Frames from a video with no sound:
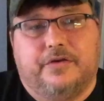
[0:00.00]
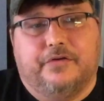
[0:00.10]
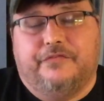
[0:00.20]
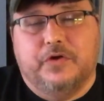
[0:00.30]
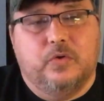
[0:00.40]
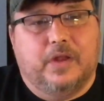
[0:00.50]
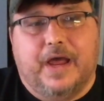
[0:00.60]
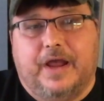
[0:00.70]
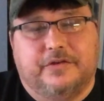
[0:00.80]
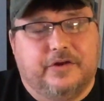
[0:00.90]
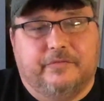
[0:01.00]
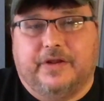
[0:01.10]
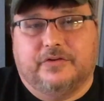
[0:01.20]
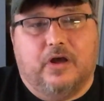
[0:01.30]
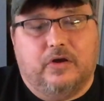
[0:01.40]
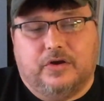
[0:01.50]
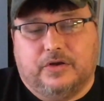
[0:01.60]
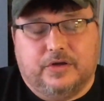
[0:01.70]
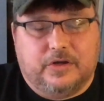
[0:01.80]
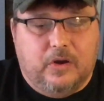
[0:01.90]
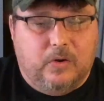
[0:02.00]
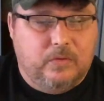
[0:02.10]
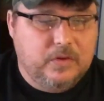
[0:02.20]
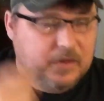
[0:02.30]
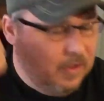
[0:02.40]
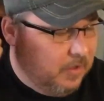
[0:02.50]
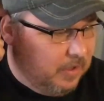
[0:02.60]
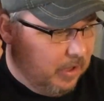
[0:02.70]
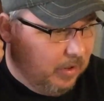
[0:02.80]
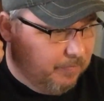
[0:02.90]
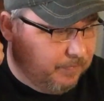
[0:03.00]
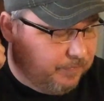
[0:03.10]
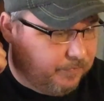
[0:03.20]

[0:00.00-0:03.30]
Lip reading: your fuel lines, everything's all good to go. And